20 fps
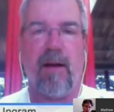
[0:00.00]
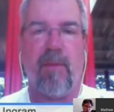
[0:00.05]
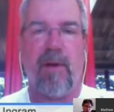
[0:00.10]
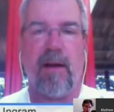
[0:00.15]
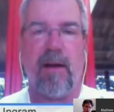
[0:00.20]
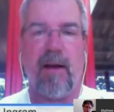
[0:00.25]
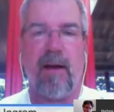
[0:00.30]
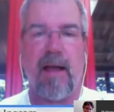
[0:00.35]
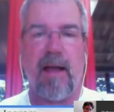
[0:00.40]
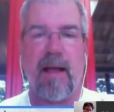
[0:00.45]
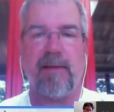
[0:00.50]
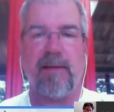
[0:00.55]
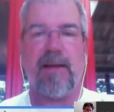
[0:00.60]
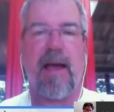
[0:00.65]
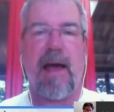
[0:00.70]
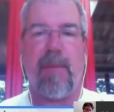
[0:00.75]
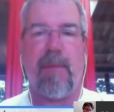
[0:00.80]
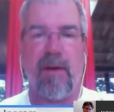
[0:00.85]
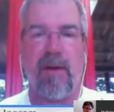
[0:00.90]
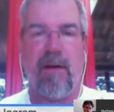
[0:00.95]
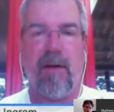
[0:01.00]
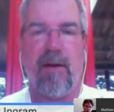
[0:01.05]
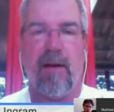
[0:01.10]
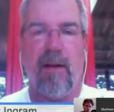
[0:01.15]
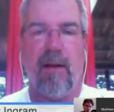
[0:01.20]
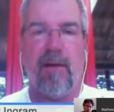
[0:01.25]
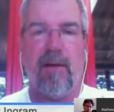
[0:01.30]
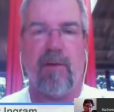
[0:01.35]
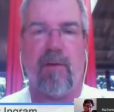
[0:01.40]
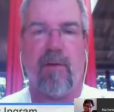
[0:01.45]
I mean, it has happened,
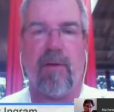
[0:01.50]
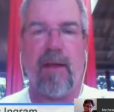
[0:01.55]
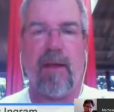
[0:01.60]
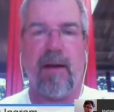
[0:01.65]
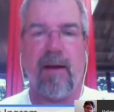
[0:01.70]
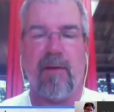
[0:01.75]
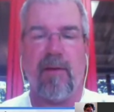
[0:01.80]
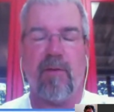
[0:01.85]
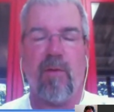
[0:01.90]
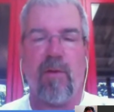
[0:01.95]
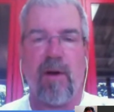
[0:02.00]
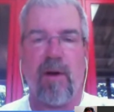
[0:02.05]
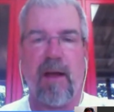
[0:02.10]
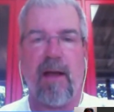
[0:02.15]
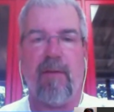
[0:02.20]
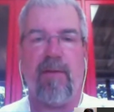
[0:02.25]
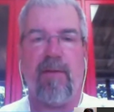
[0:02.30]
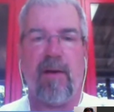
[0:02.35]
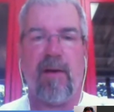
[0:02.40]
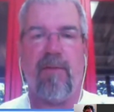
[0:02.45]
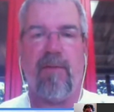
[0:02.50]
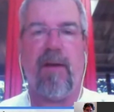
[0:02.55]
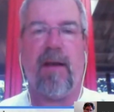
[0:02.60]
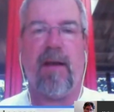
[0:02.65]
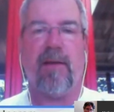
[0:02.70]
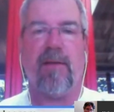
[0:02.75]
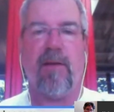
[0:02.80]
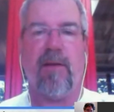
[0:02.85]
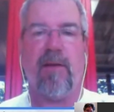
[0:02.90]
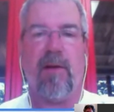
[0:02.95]
so that is going to have an
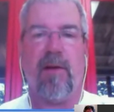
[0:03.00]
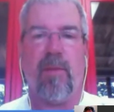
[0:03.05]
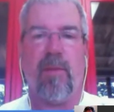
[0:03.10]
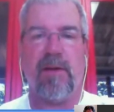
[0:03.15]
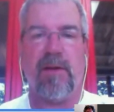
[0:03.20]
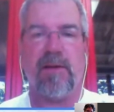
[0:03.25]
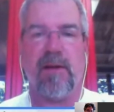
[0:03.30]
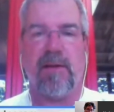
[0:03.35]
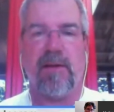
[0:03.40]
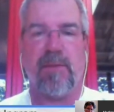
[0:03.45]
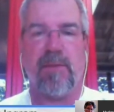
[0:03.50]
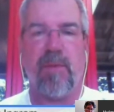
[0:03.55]
effect on our business.